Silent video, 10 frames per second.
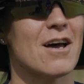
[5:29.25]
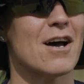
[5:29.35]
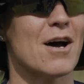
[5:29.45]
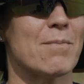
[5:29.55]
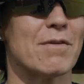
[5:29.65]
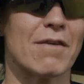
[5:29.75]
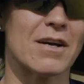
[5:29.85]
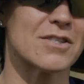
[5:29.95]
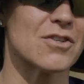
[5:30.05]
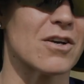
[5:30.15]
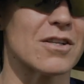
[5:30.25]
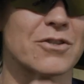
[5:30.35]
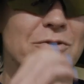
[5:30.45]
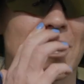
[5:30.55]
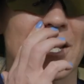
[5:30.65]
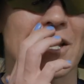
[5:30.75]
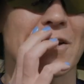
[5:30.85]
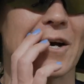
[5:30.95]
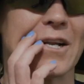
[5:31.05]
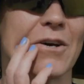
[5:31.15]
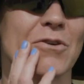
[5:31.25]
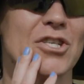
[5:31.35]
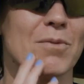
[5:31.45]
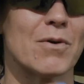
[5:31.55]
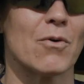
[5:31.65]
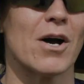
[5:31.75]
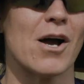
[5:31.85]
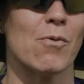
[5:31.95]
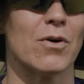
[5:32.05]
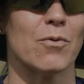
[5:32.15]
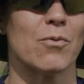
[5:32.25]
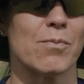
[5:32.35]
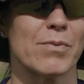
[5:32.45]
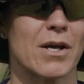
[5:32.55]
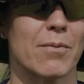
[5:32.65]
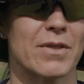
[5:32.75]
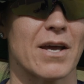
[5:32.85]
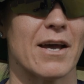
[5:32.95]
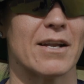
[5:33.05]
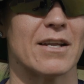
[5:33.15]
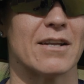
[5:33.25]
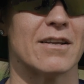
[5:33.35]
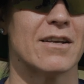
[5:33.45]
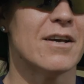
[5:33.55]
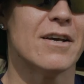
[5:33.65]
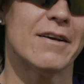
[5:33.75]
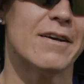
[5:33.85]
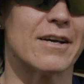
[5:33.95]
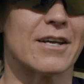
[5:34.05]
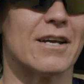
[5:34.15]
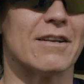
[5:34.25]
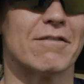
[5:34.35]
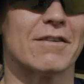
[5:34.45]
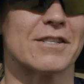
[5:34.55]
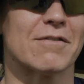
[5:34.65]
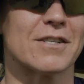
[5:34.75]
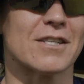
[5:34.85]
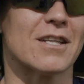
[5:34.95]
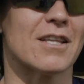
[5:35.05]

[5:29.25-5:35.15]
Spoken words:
If I struggle today, I know Shibby or Aya will pick up the hand, and again, vice versa.